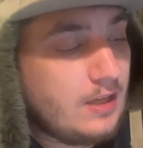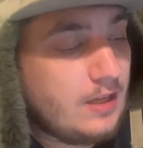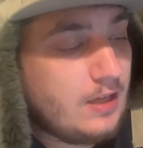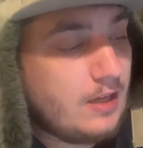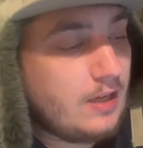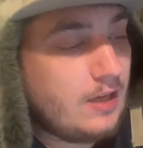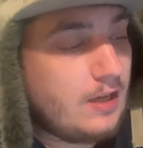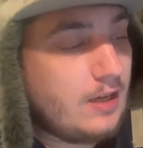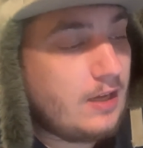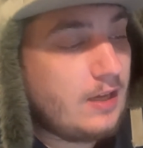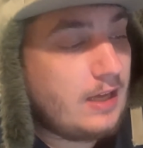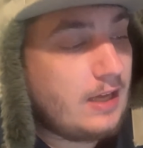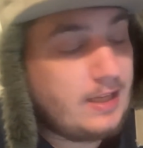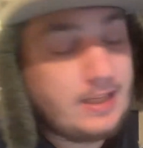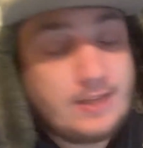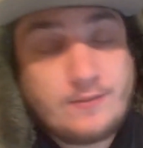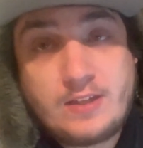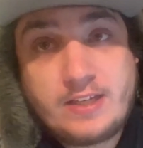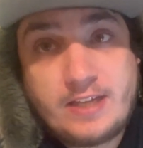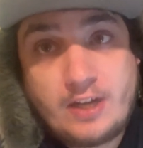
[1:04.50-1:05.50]
uh, I
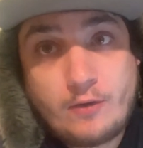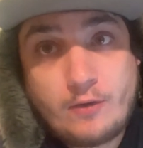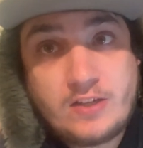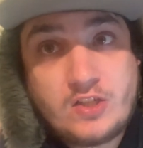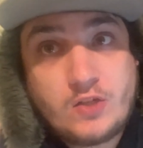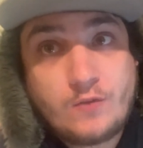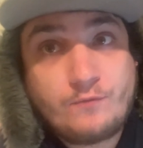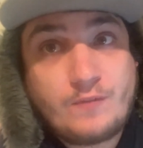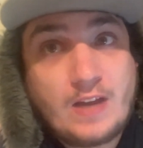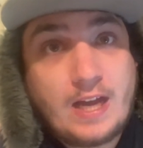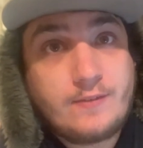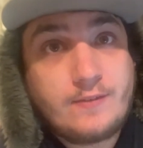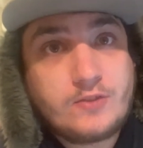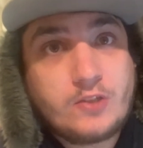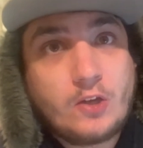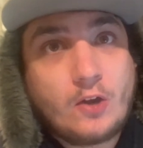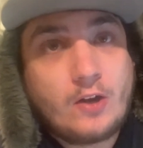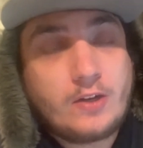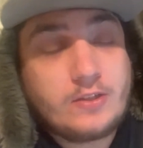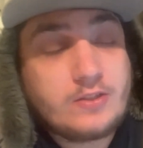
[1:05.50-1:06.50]
give the narration five
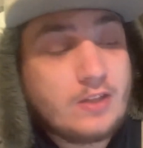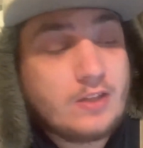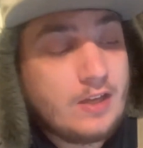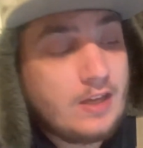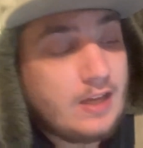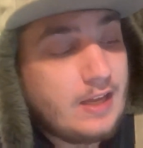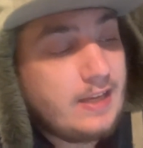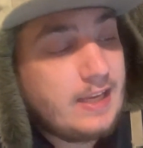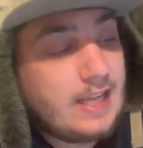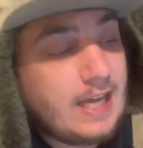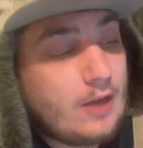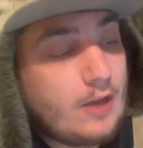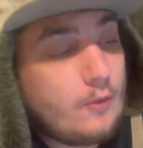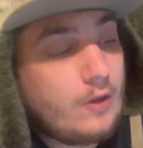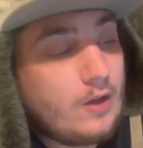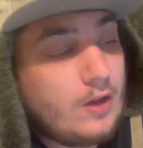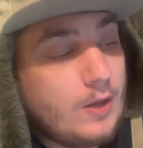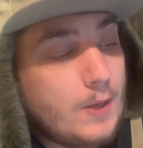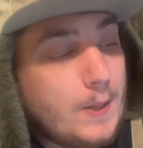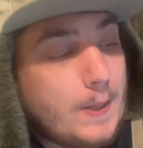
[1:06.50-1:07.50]
stars. Now,
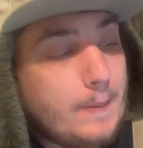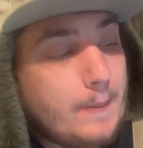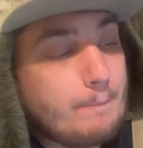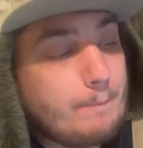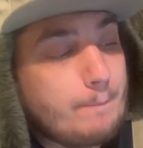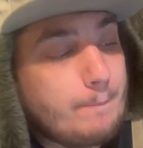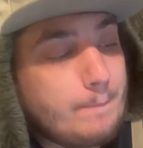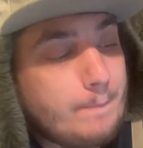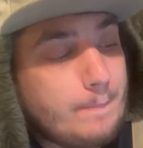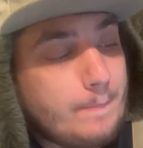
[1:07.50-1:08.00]
um,